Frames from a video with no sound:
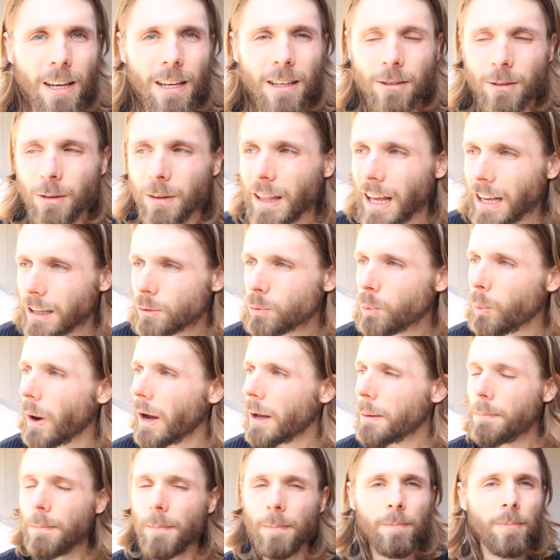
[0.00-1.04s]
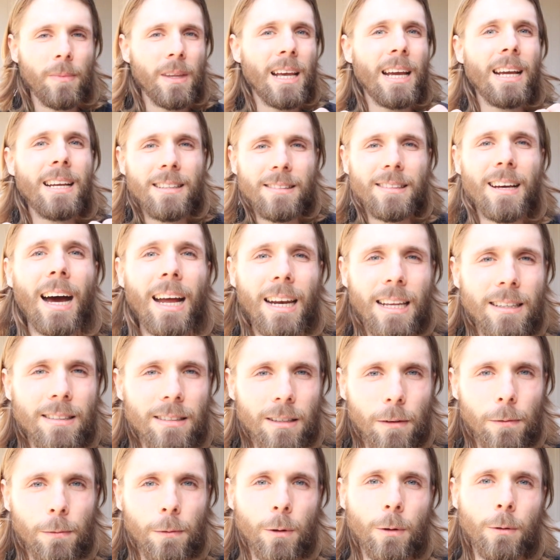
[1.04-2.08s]
So that's why anxiety
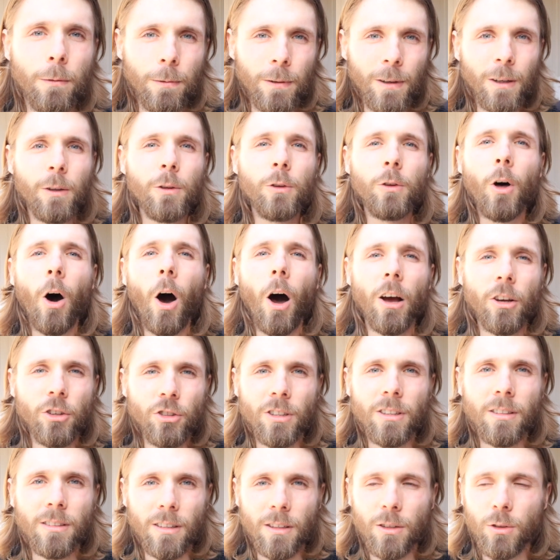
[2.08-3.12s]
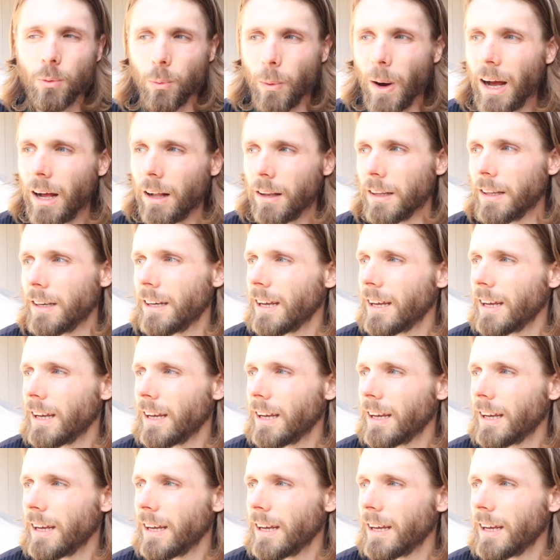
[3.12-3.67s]
sufferers feel nauseous as well.